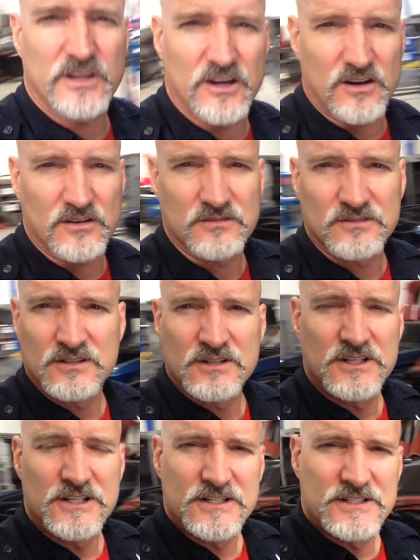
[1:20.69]
here?
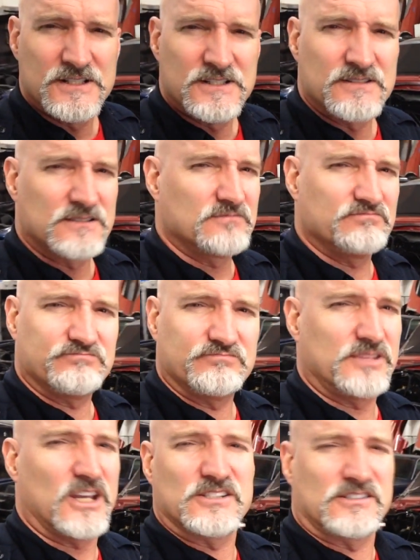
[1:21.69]

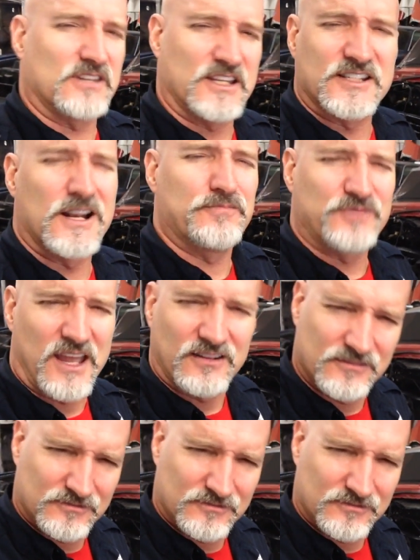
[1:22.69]
Because it's an update.